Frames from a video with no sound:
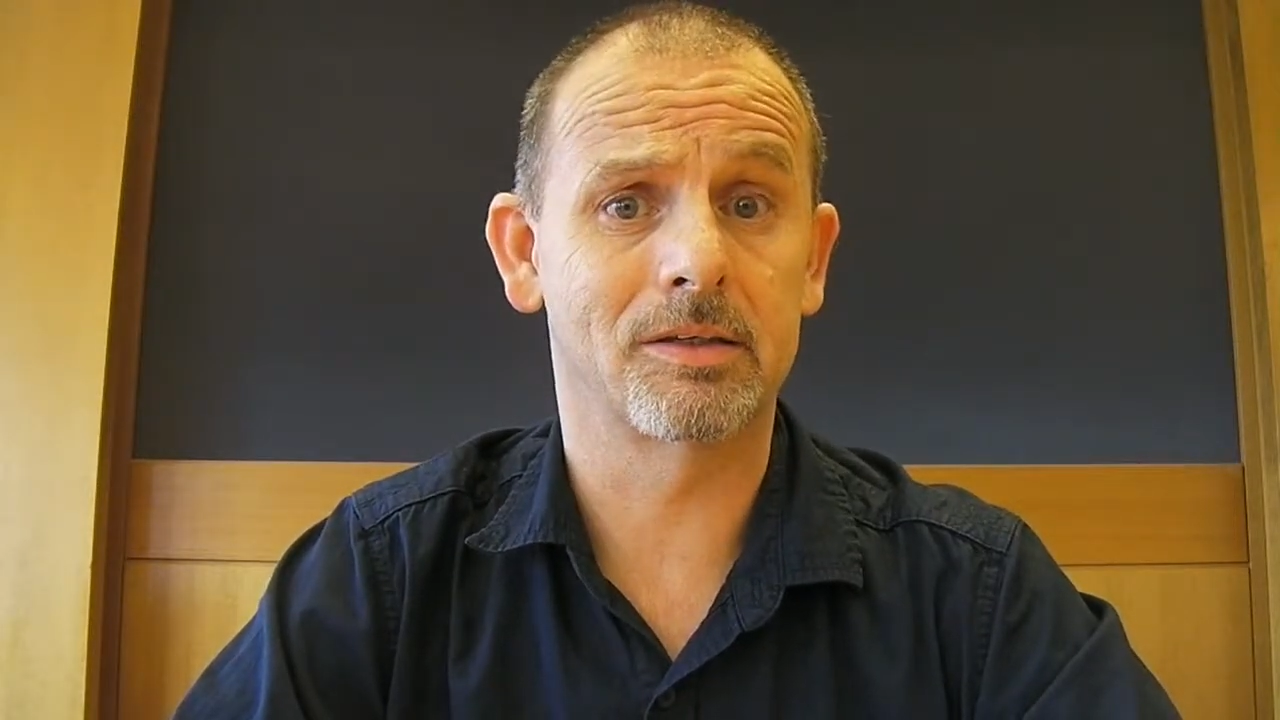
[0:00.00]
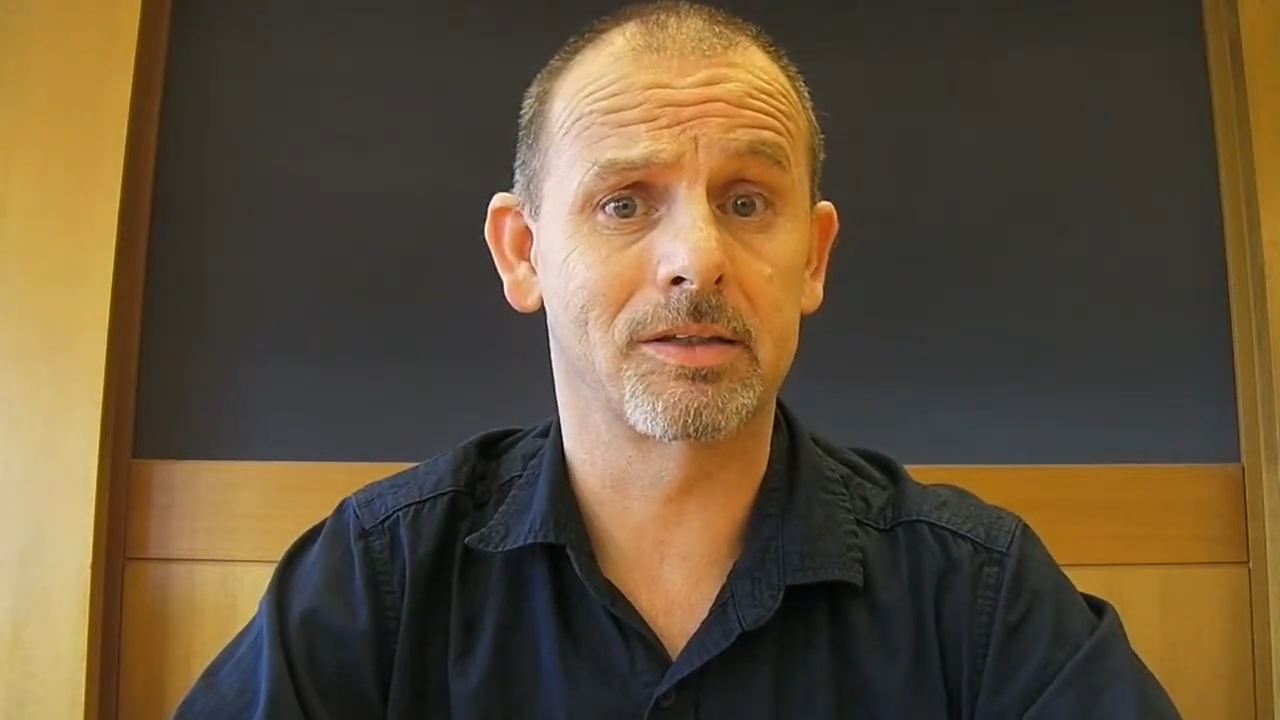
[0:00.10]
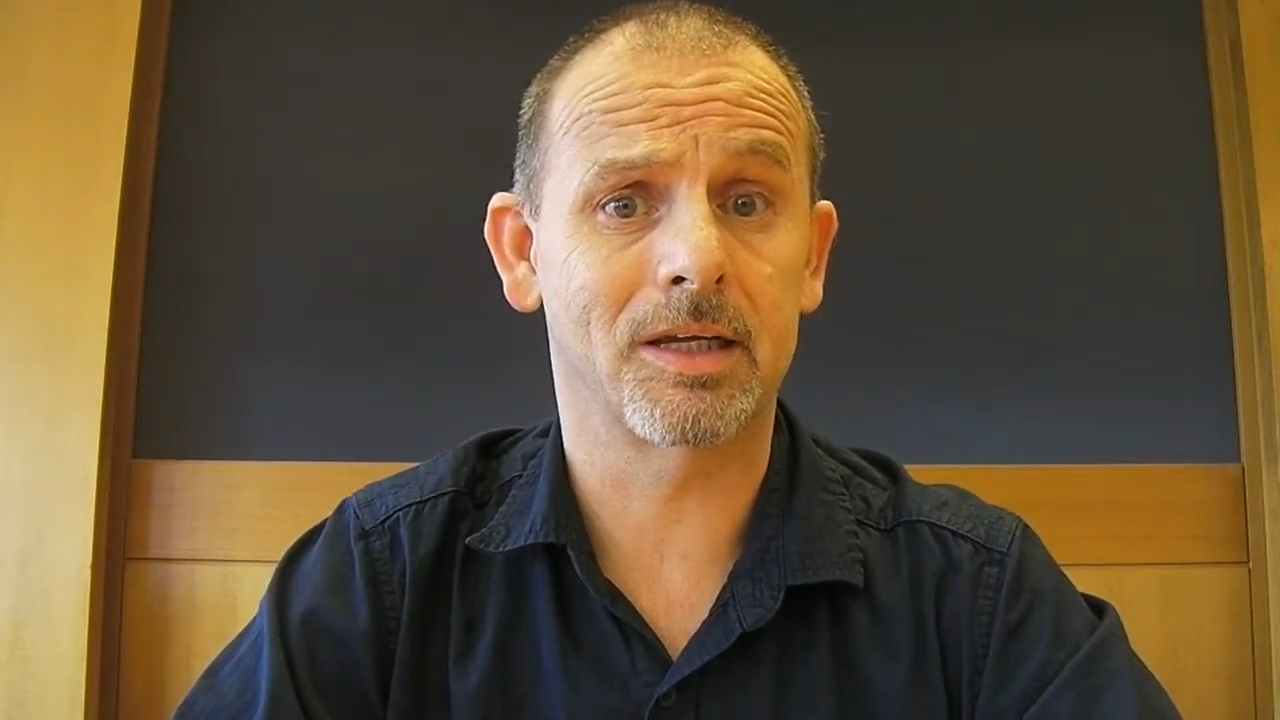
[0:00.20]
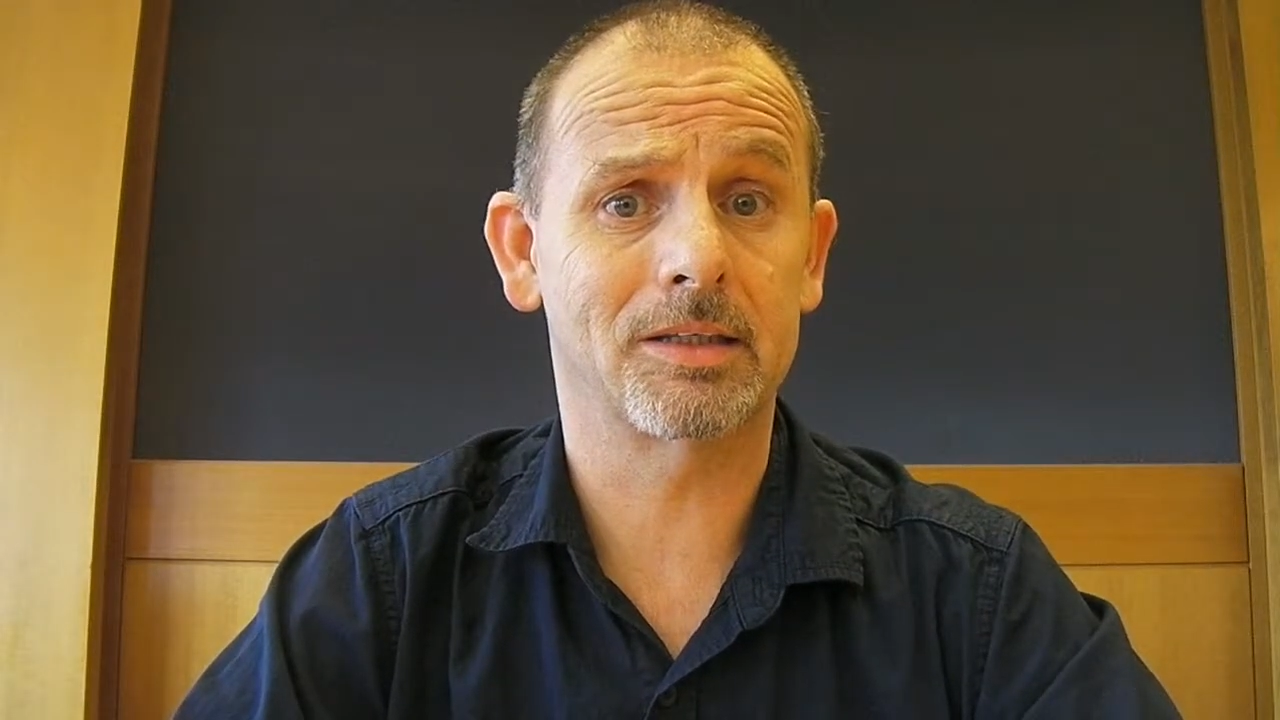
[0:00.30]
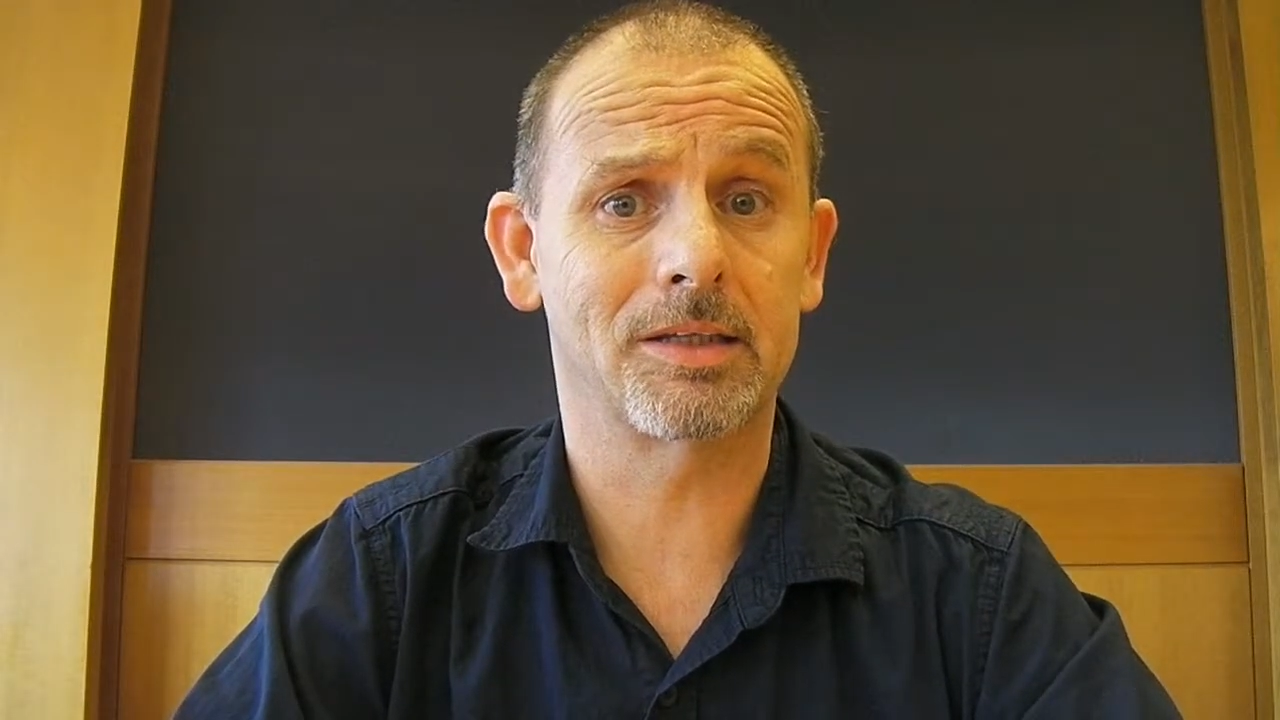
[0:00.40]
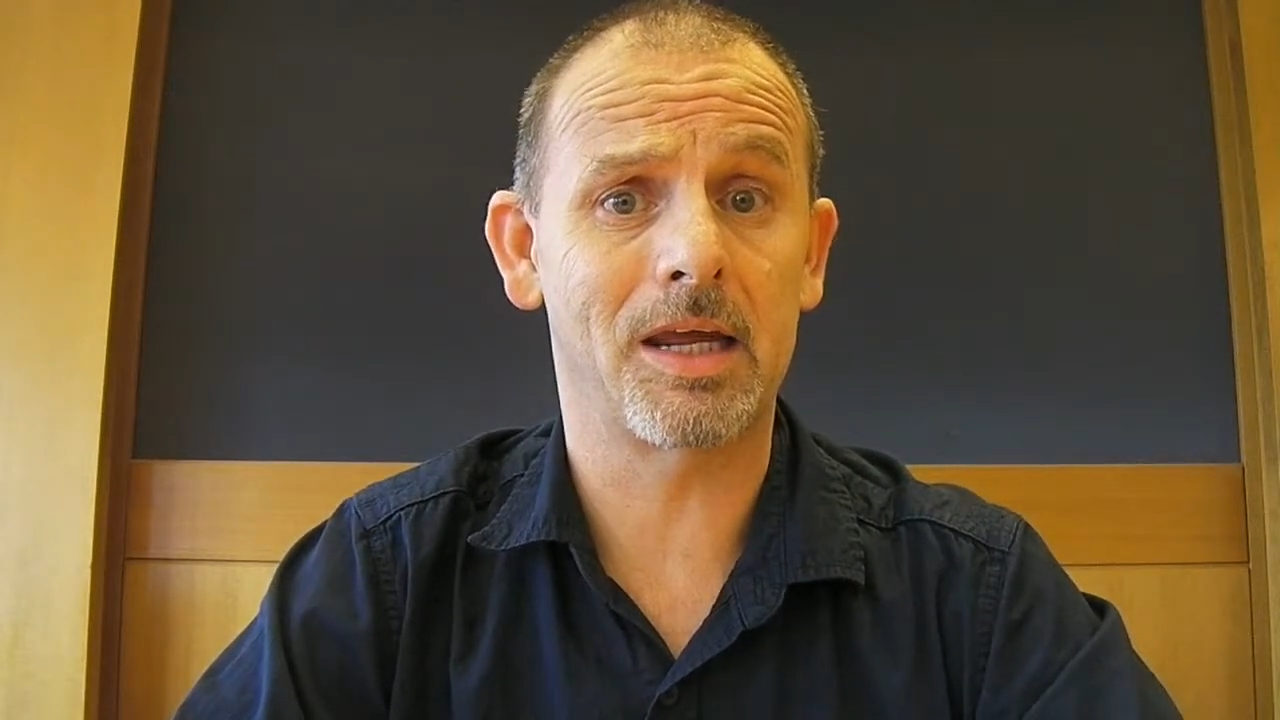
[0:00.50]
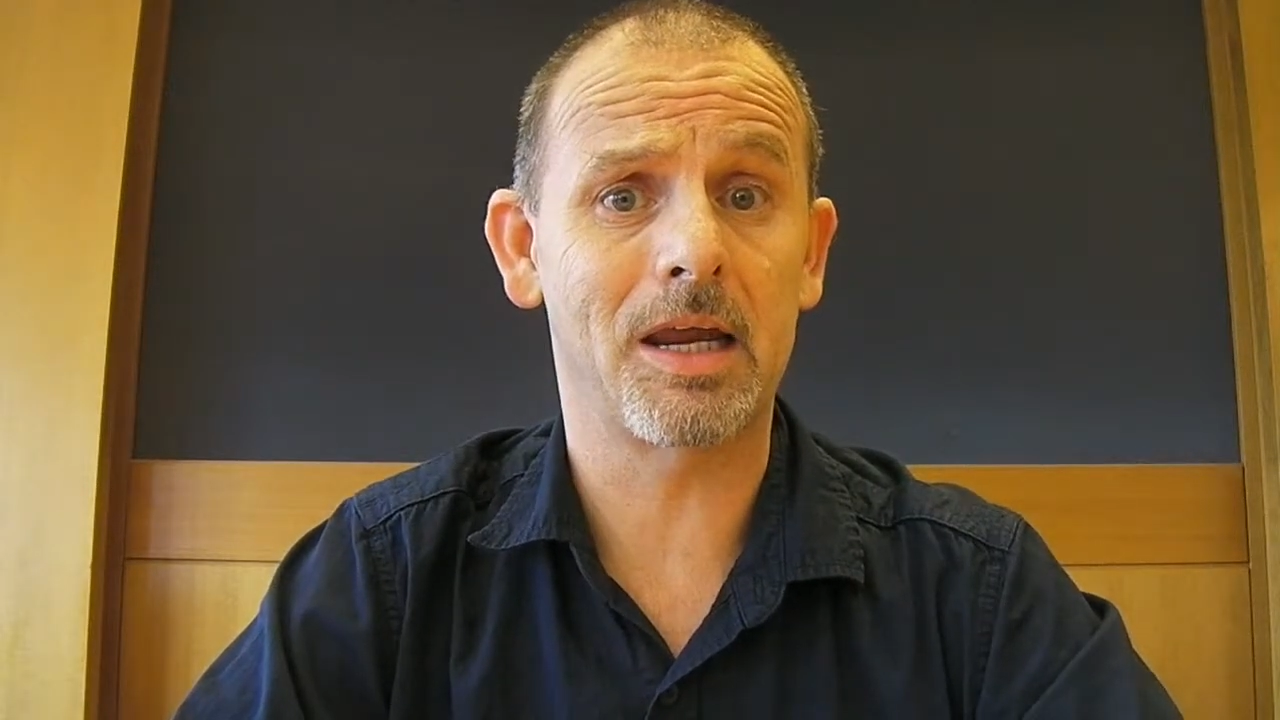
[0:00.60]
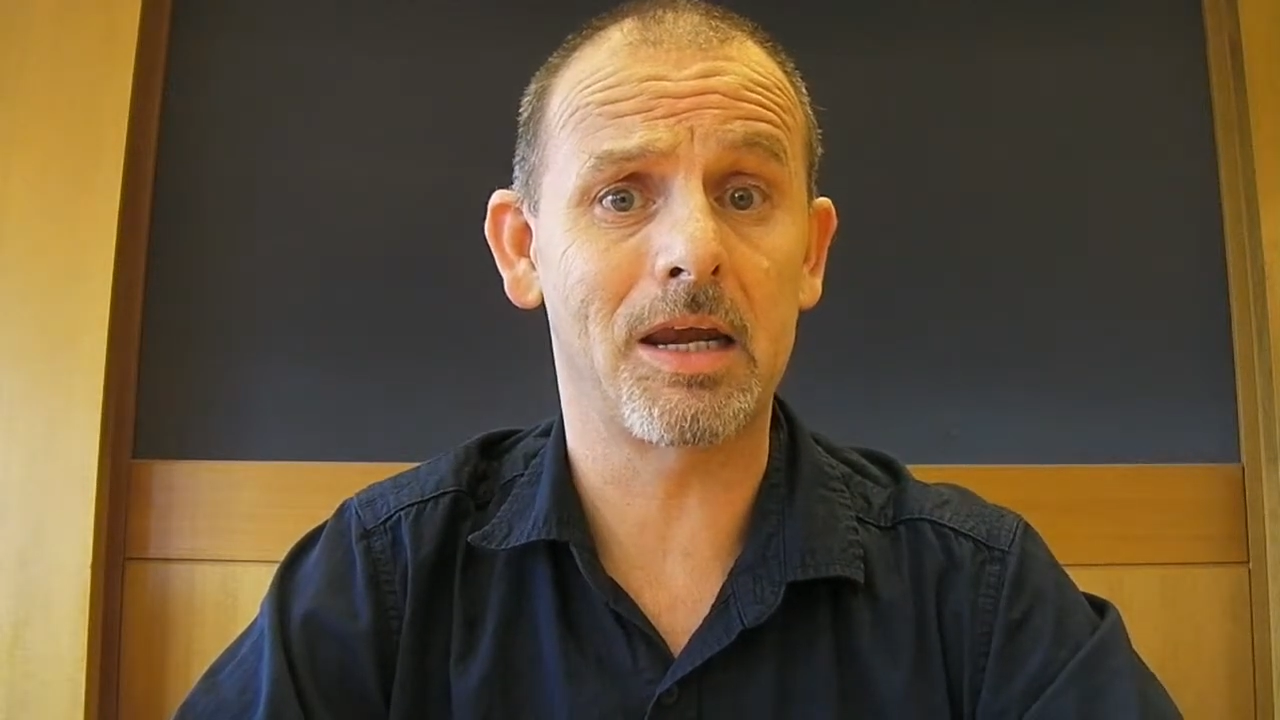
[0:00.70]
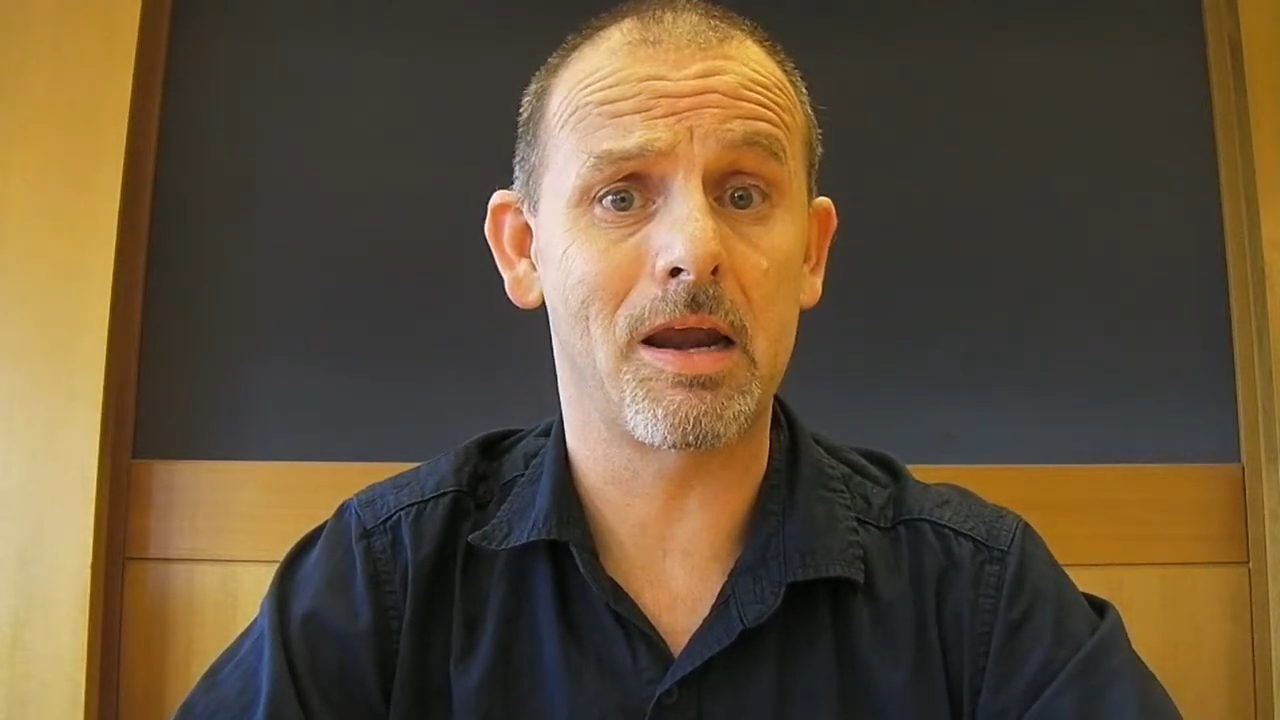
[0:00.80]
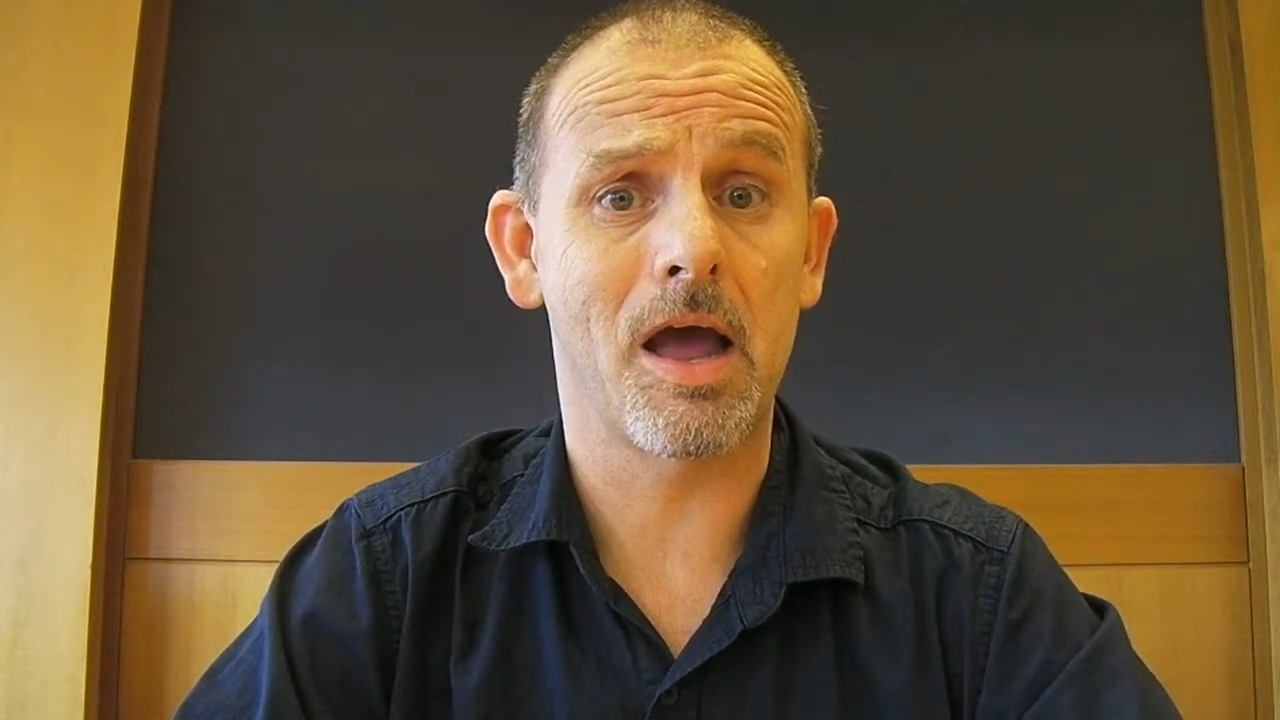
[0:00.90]

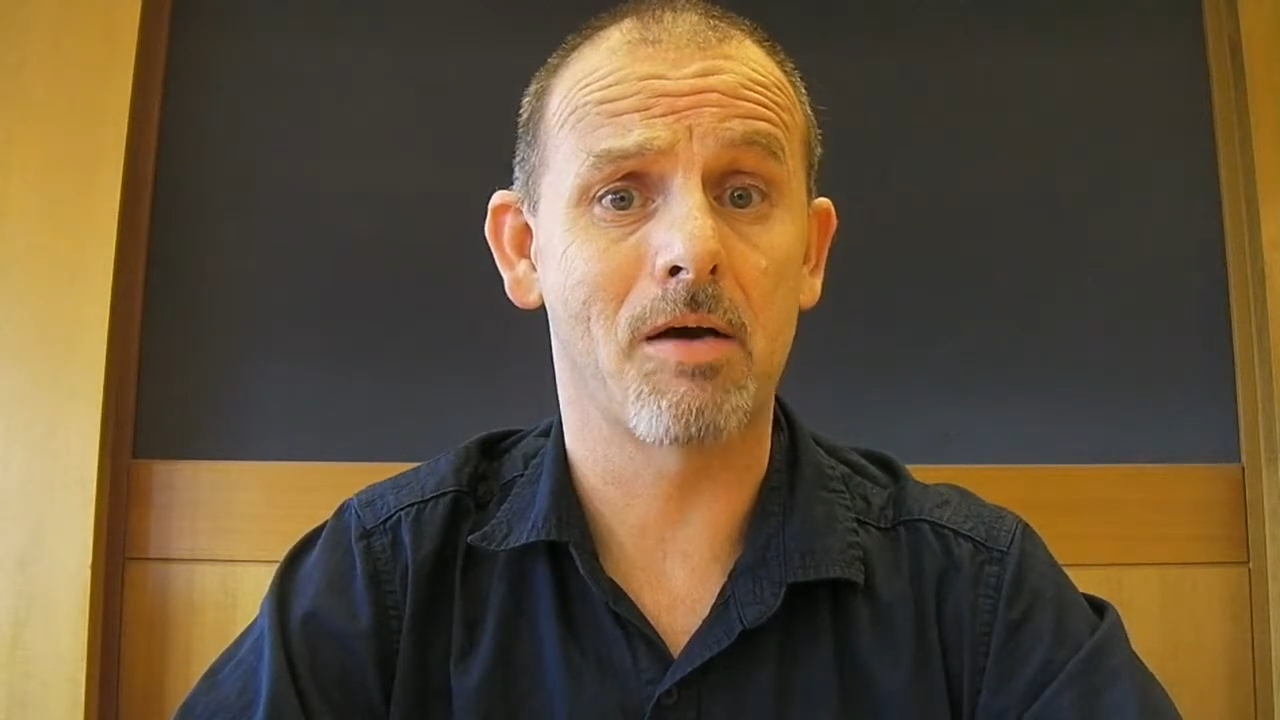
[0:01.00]
16